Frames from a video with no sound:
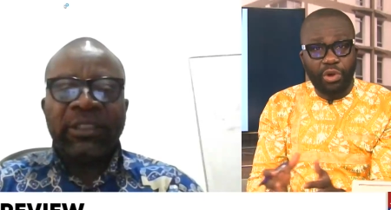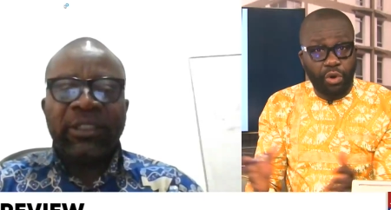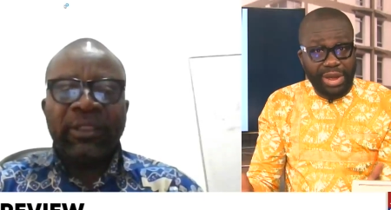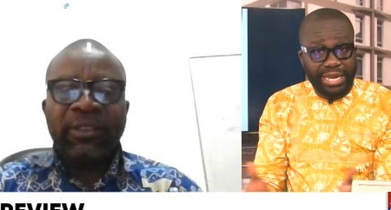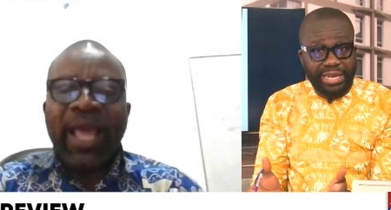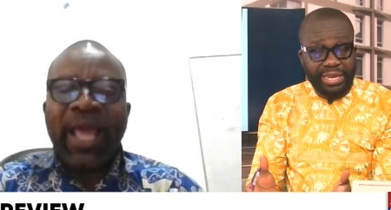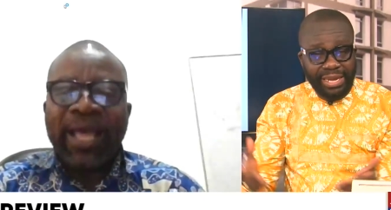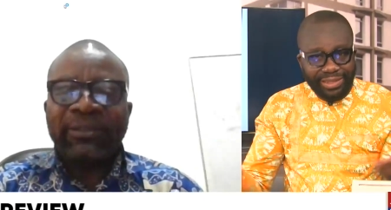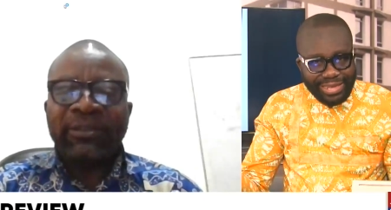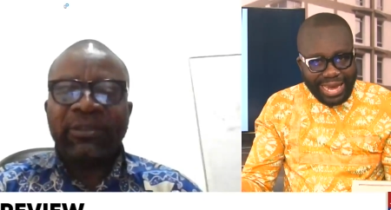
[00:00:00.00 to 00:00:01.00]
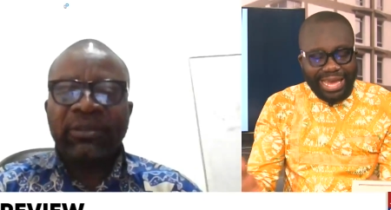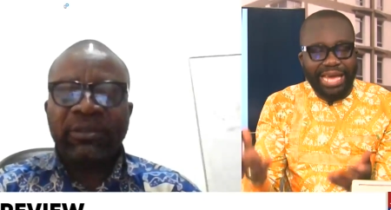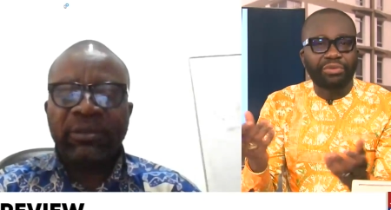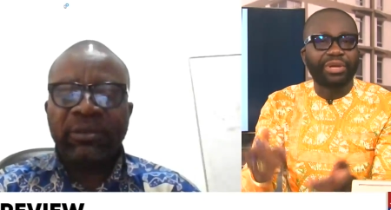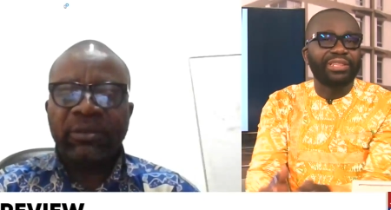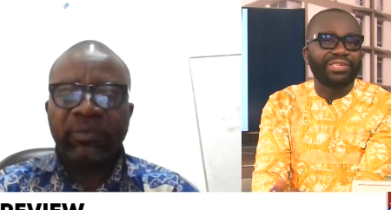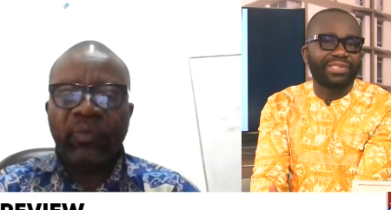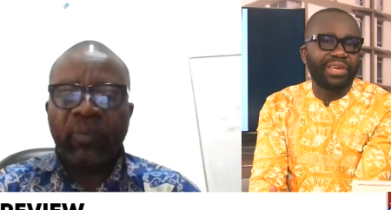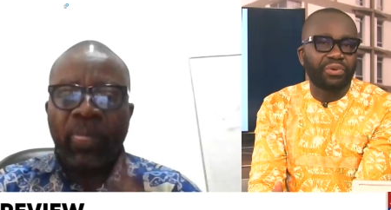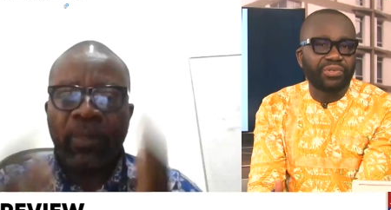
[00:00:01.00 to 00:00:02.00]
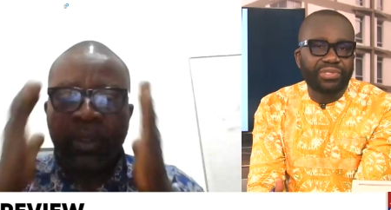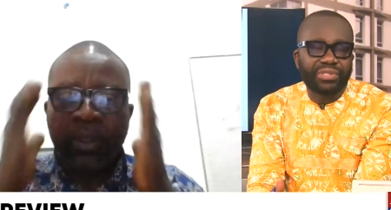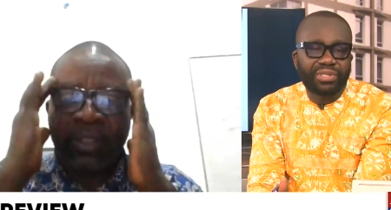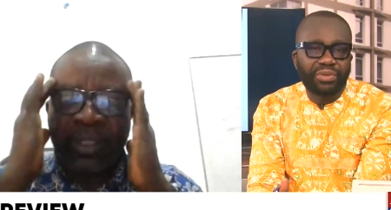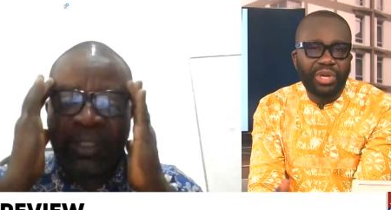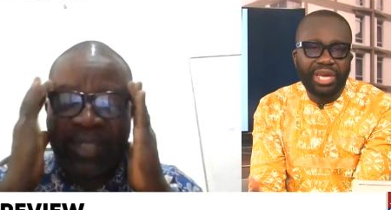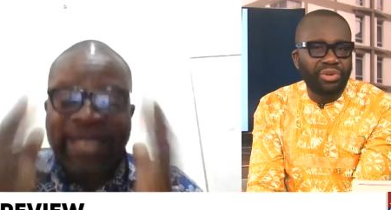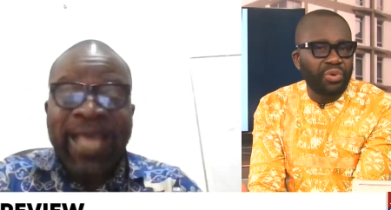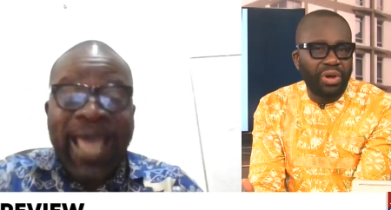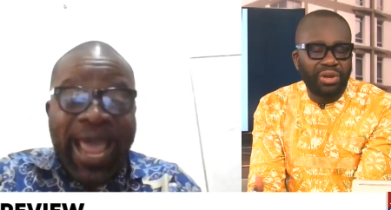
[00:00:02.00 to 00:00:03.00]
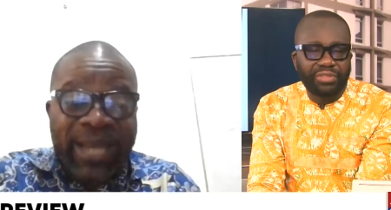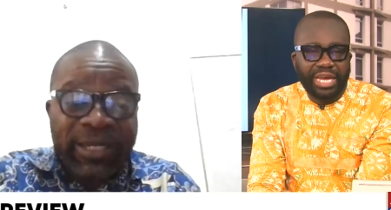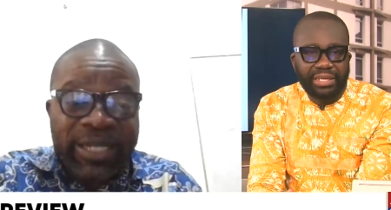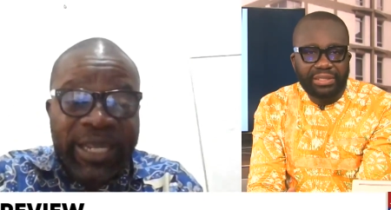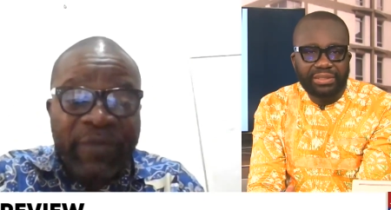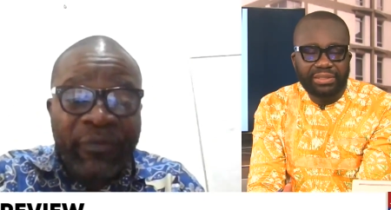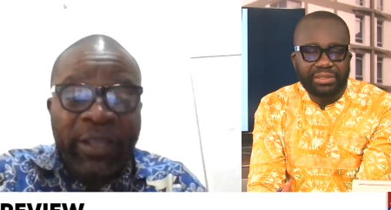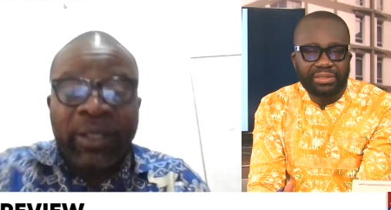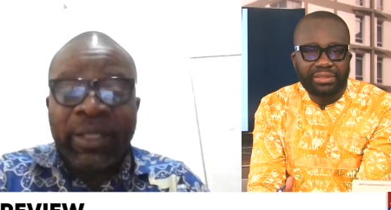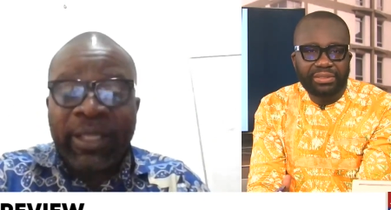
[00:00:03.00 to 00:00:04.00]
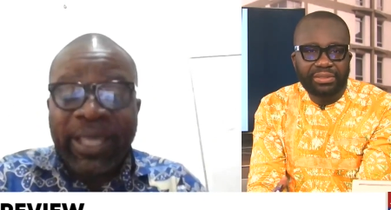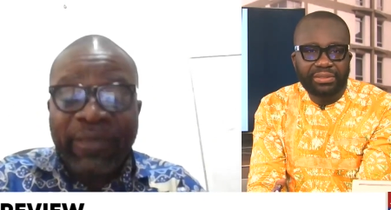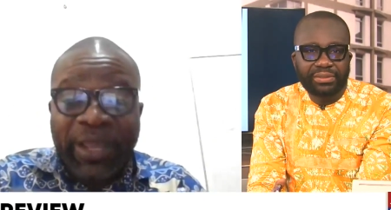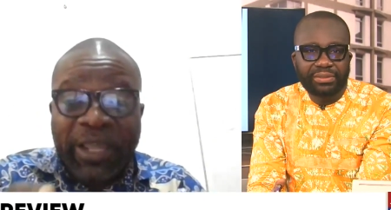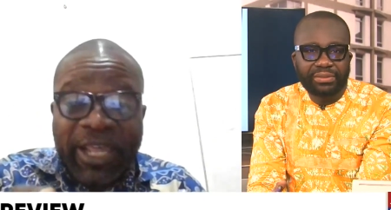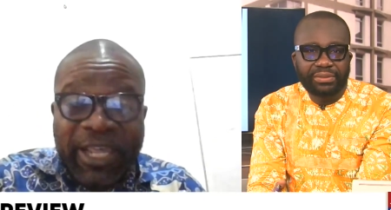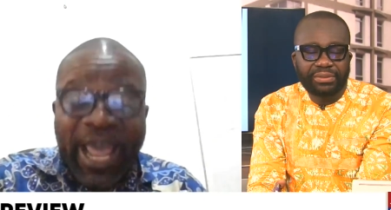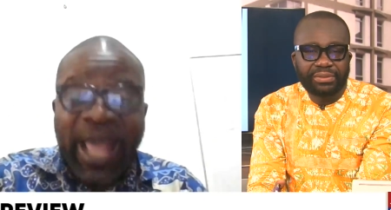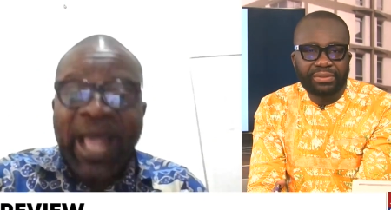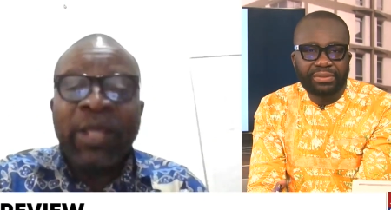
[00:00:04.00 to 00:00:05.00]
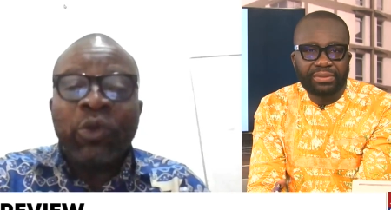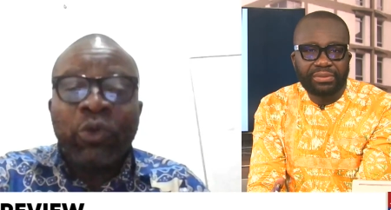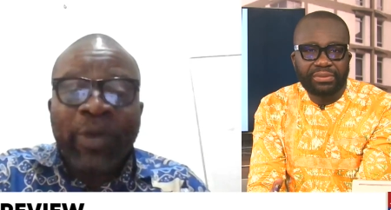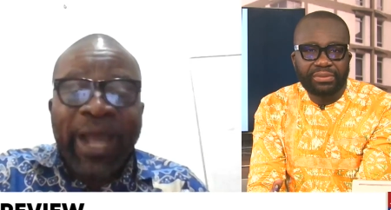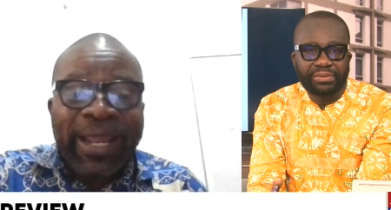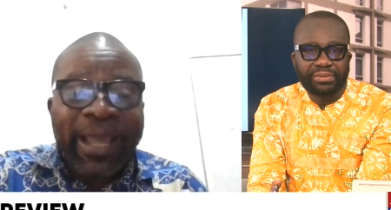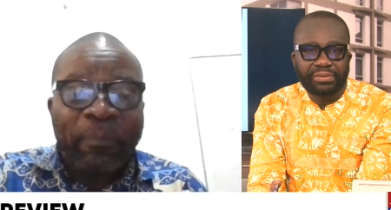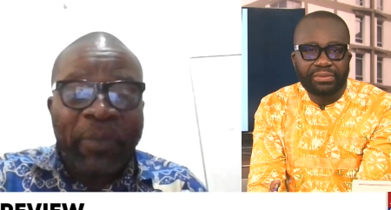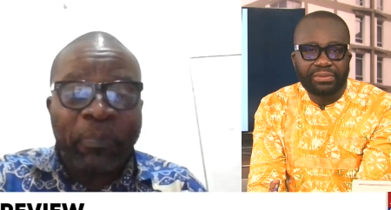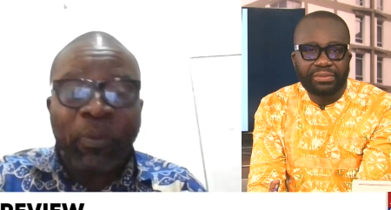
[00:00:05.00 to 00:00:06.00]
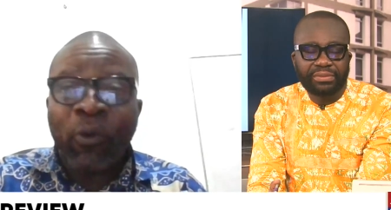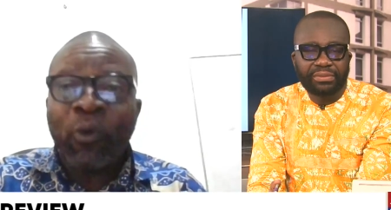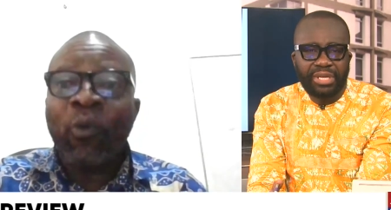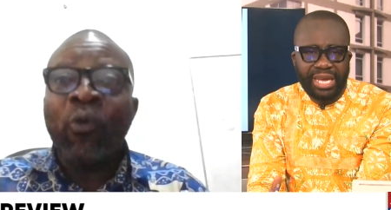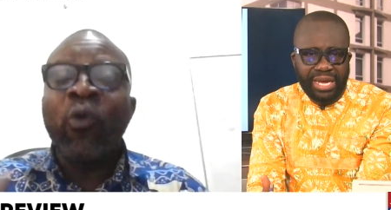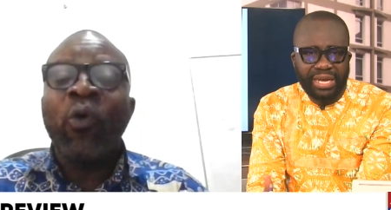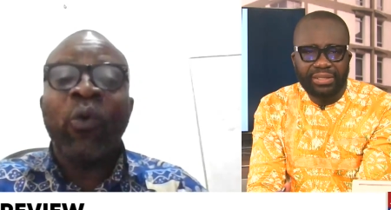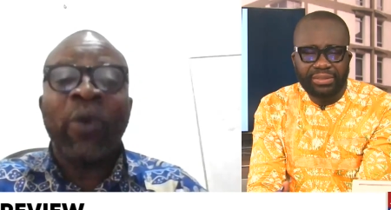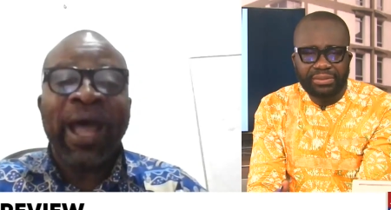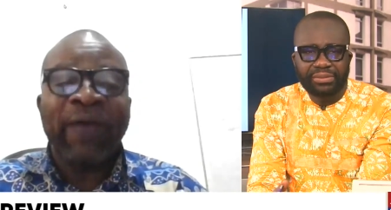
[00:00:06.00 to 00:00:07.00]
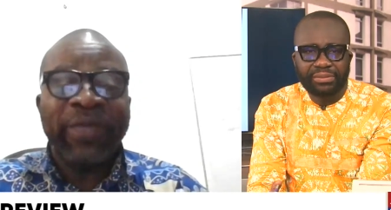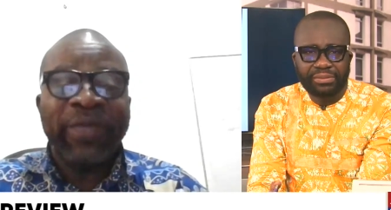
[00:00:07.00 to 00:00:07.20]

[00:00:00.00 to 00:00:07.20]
Speaker 1: already yes. they are gathering the
Speaker 2: skills. Yes. We can do all and of that. Even, even here, you can get people yeah. who will have